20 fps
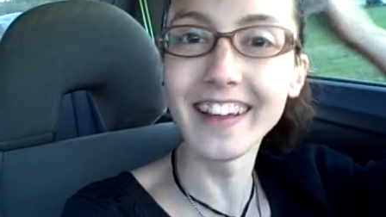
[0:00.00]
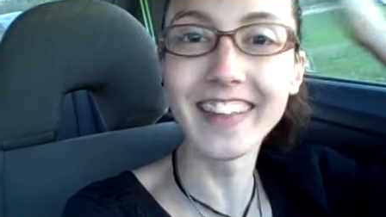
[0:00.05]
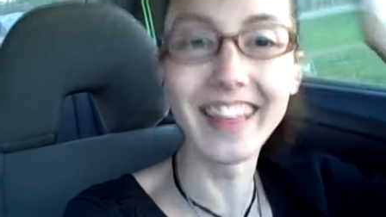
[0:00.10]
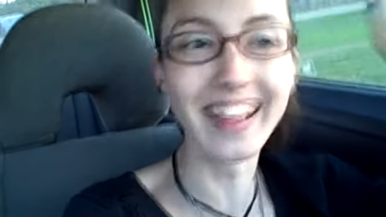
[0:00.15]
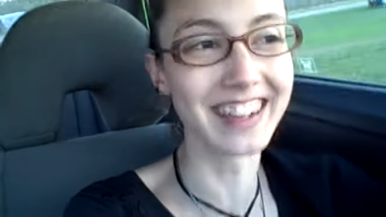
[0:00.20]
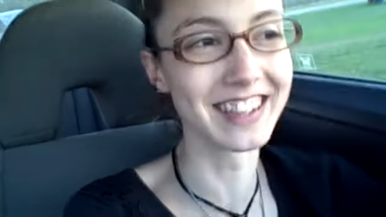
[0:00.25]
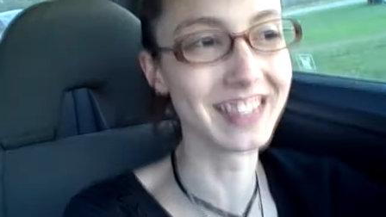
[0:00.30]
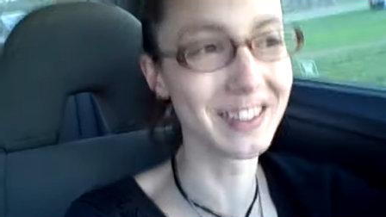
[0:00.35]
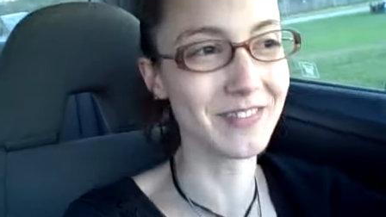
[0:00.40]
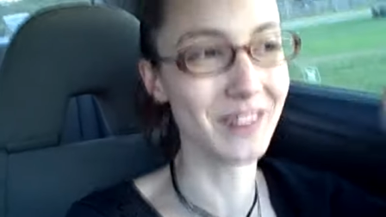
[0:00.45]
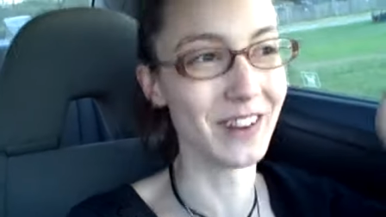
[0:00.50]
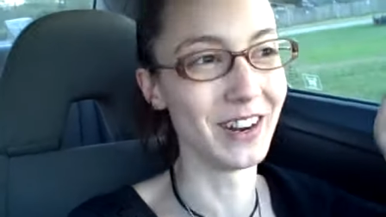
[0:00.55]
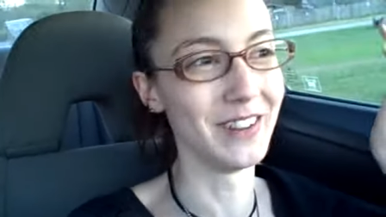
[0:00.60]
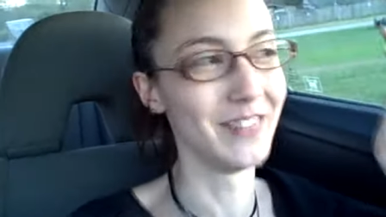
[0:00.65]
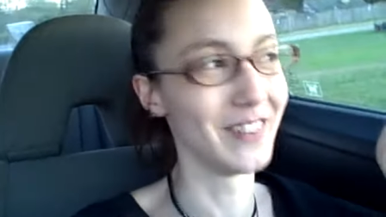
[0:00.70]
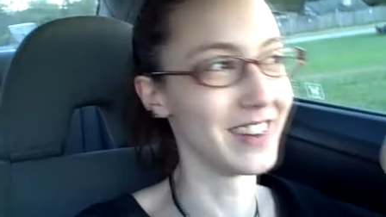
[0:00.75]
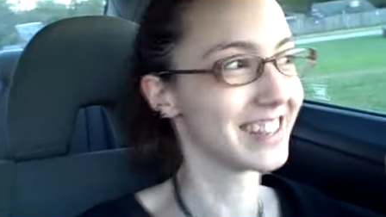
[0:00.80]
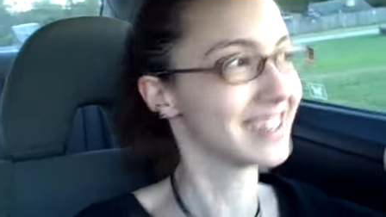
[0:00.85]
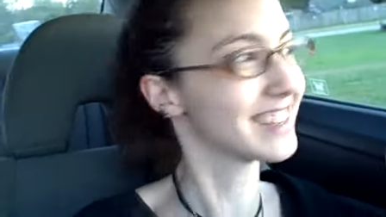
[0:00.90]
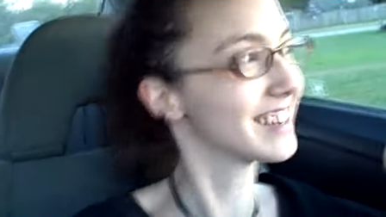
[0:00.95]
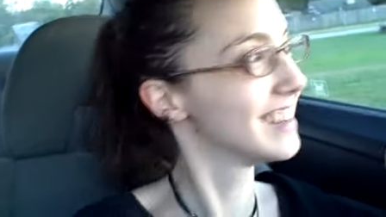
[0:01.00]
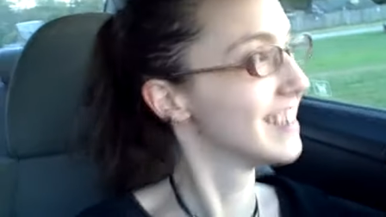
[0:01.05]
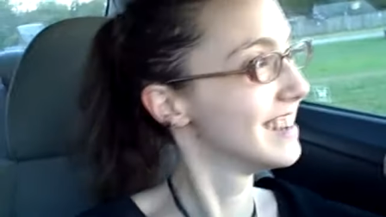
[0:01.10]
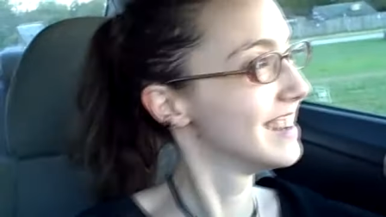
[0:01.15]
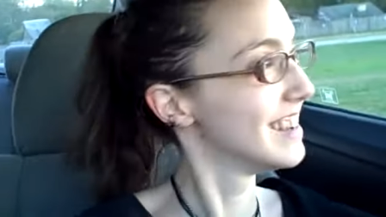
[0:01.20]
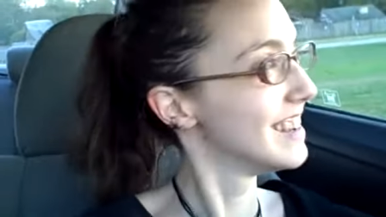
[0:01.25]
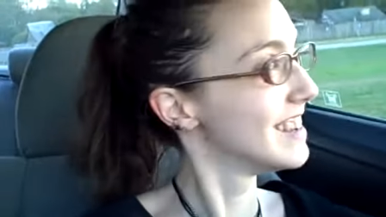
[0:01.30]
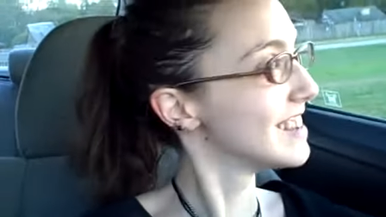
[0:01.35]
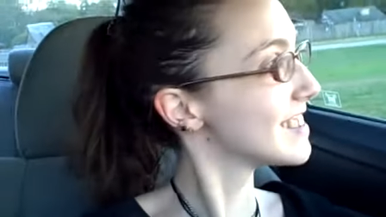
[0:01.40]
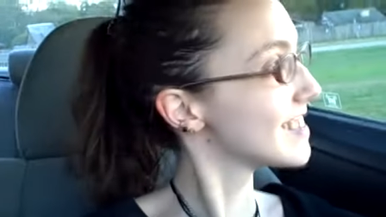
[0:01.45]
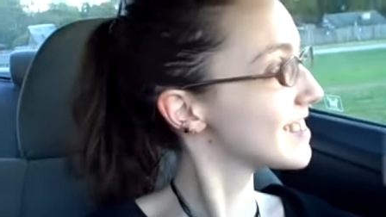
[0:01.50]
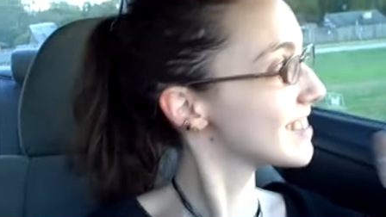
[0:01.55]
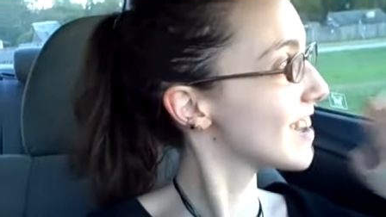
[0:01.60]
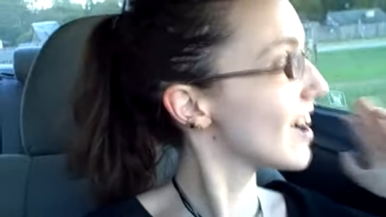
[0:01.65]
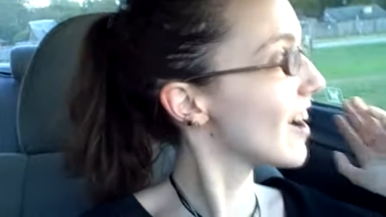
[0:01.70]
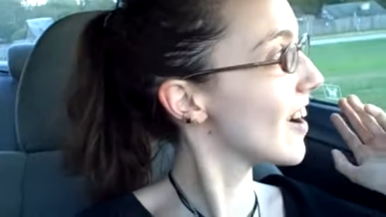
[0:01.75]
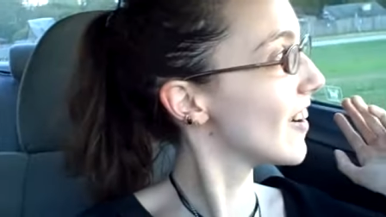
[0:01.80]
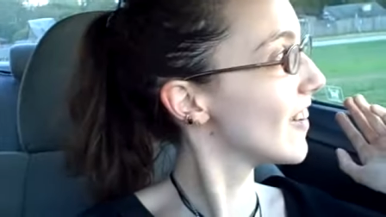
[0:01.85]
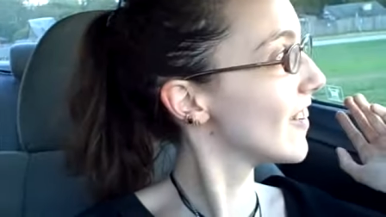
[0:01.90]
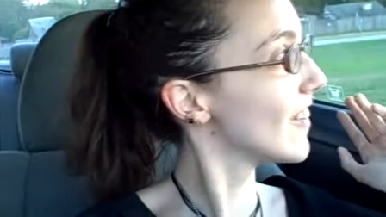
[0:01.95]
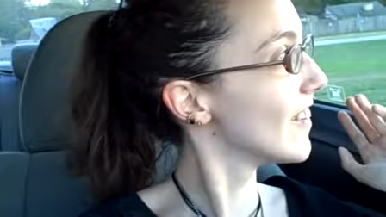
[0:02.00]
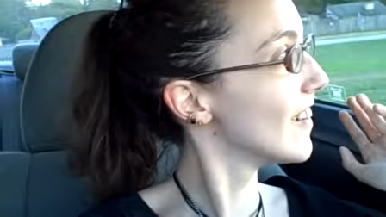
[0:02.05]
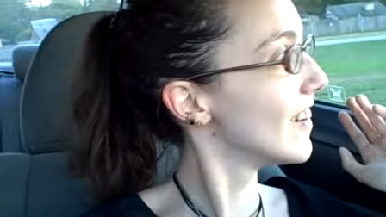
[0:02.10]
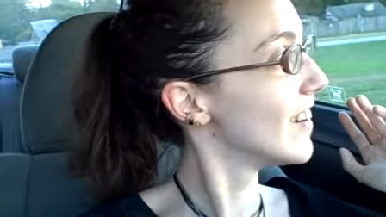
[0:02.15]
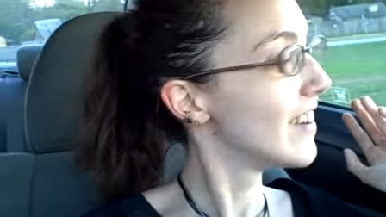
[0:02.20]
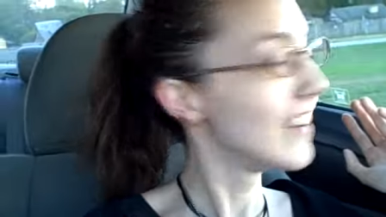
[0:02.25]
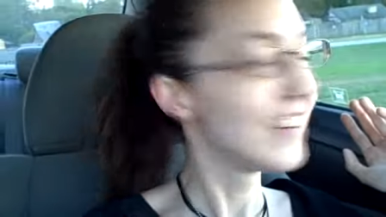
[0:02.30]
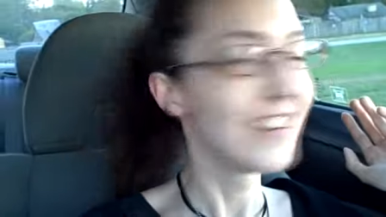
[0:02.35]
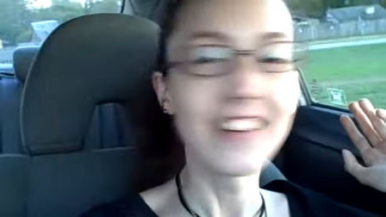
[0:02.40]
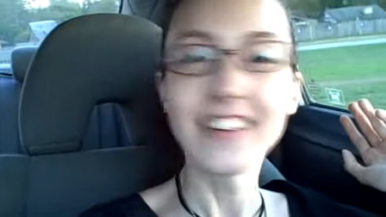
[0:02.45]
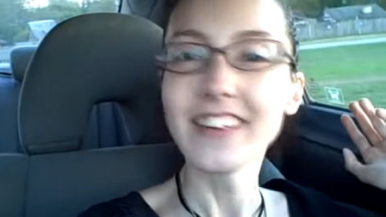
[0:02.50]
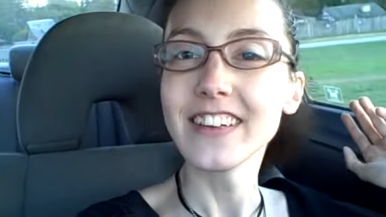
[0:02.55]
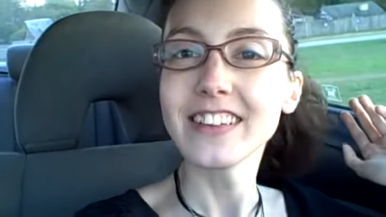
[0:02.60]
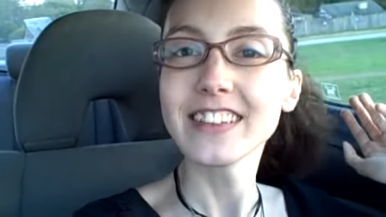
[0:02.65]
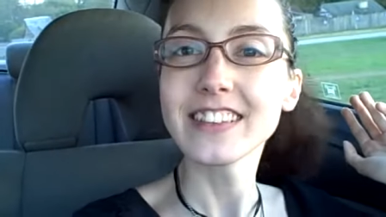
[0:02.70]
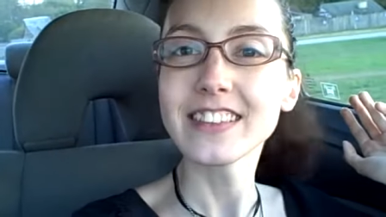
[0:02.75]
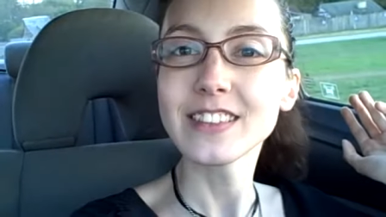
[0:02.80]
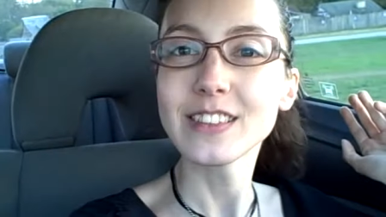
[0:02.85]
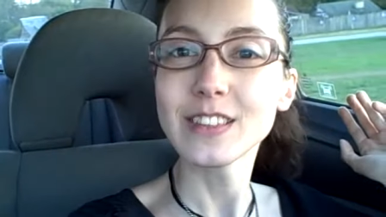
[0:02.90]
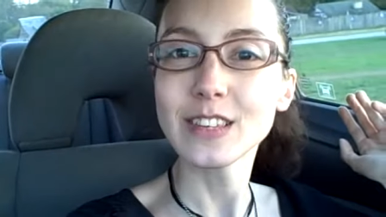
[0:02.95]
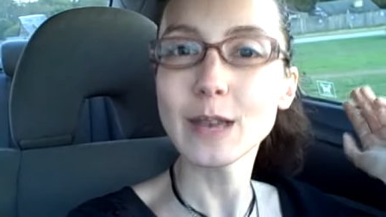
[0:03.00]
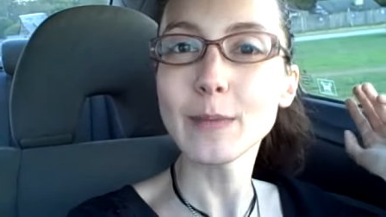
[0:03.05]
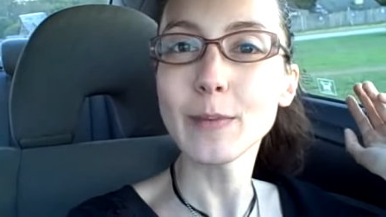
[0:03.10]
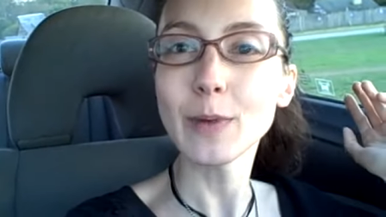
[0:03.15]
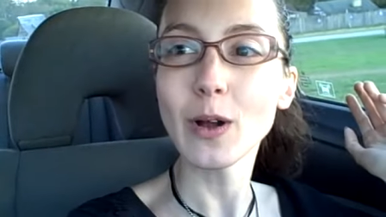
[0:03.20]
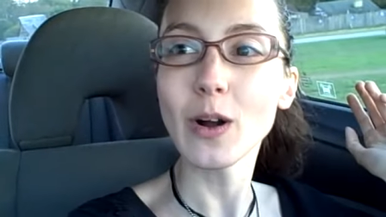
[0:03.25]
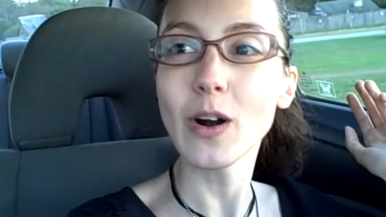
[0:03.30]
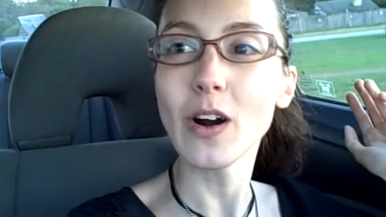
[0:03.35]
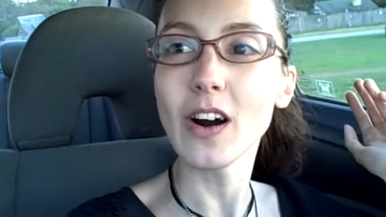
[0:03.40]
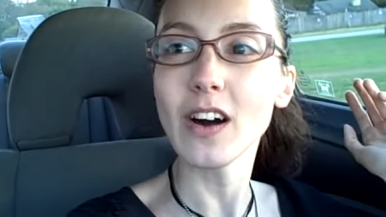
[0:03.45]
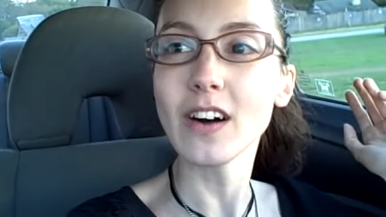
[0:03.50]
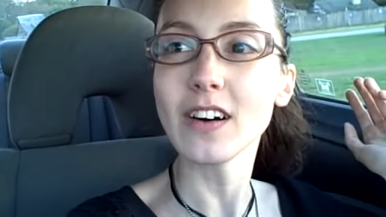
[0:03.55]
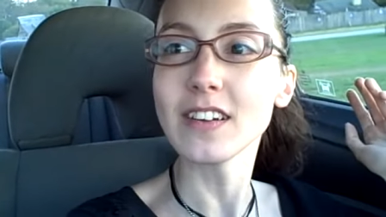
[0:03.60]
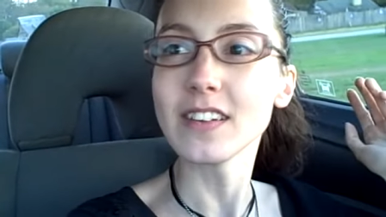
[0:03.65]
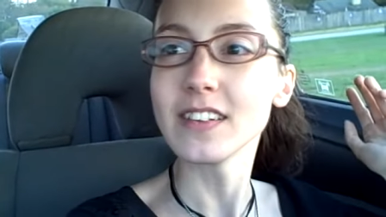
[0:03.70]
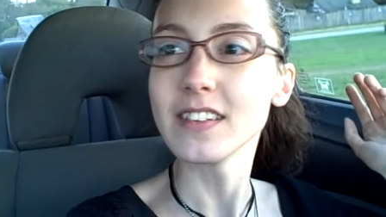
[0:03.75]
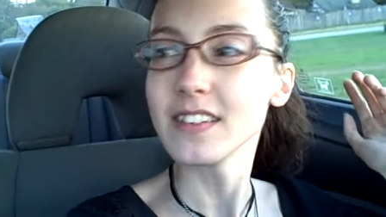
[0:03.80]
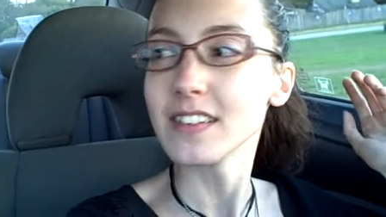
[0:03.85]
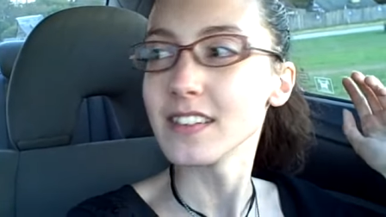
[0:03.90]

It's pretty much so typical